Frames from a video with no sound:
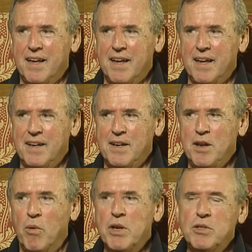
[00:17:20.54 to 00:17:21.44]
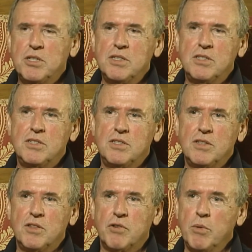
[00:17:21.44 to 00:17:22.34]
it, no one uses
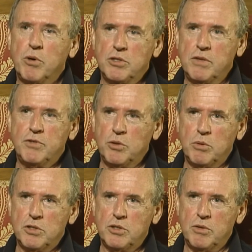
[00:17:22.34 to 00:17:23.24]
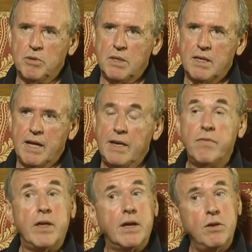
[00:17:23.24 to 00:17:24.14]
three words if two will do, and
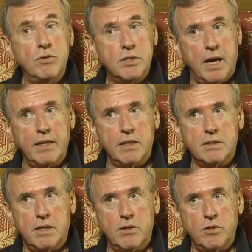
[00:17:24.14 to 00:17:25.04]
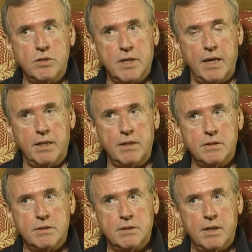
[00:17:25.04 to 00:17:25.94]
if they can use silence, they'll use
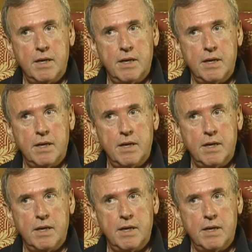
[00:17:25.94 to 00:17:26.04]
silence.